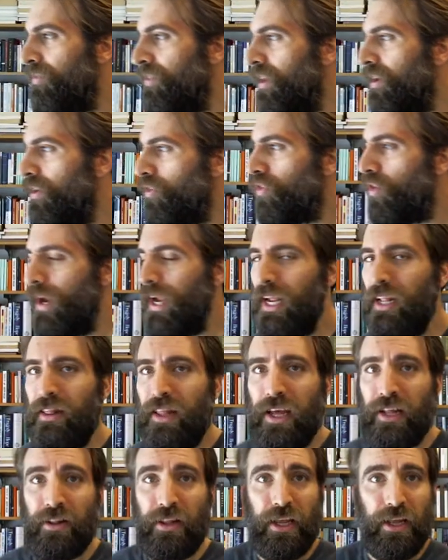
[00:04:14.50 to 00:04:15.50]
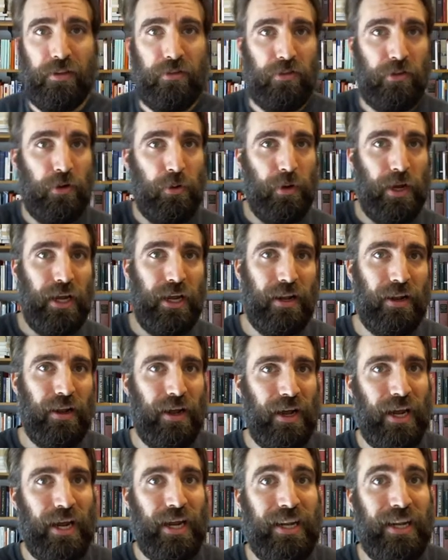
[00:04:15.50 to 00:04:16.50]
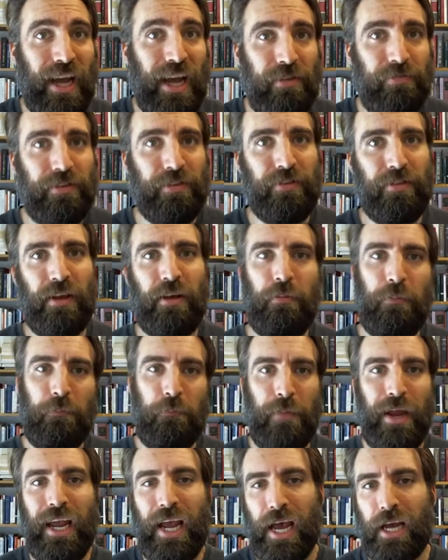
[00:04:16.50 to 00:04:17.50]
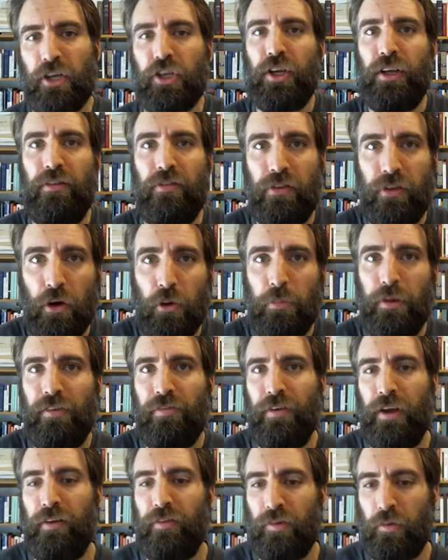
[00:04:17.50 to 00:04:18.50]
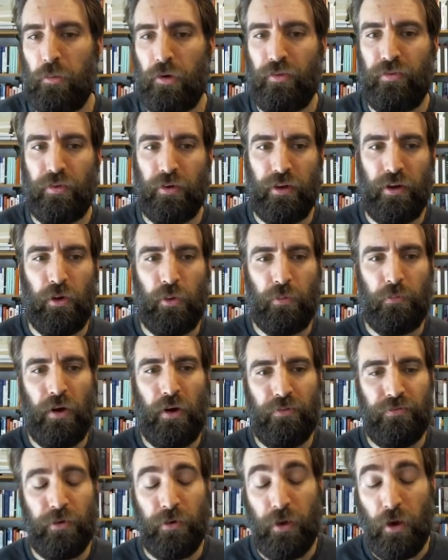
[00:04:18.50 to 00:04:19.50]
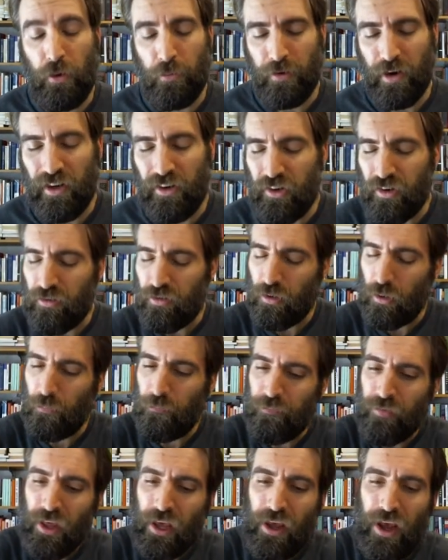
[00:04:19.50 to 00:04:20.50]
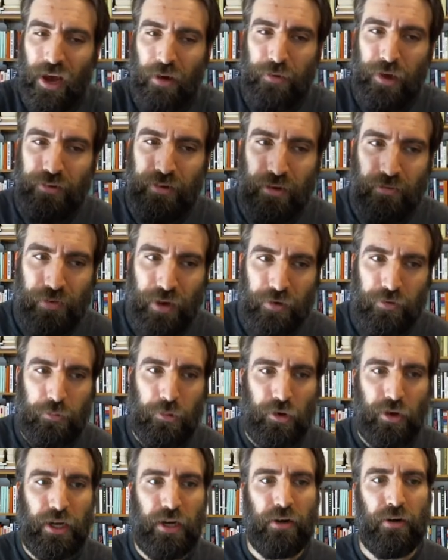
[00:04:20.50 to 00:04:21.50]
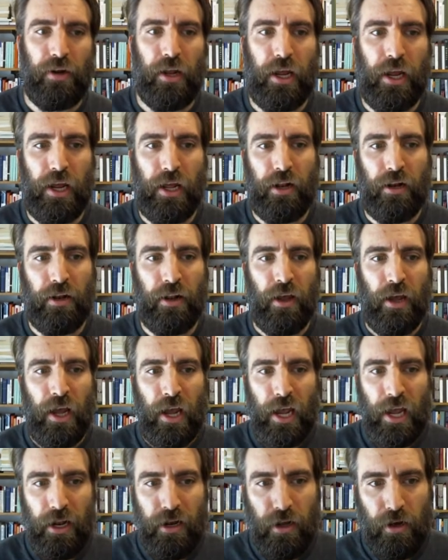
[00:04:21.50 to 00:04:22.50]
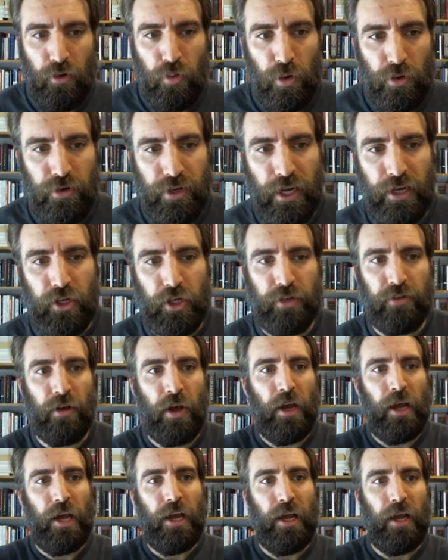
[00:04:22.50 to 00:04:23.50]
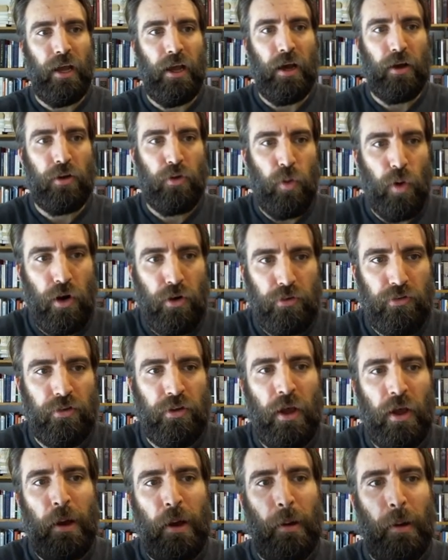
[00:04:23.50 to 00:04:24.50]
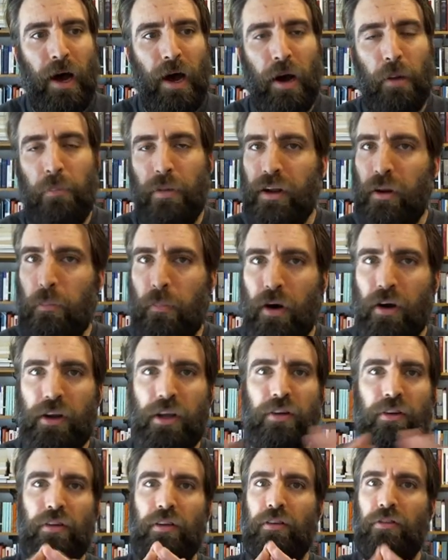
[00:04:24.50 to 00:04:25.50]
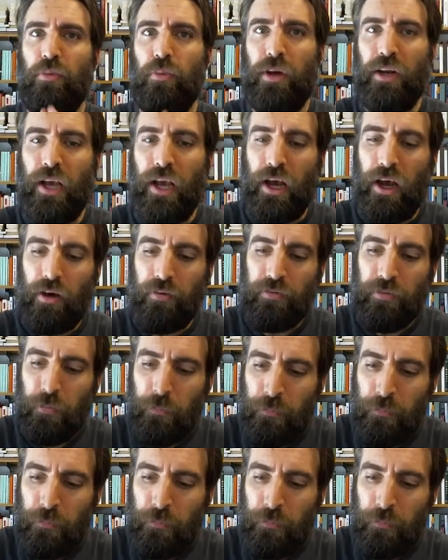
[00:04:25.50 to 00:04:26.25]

trade that leads to a, a deficit may actually still be favorable for the whole for the home country. So having favorable here in in, in the quotations uh, quotes, uh, but a mercantilist would have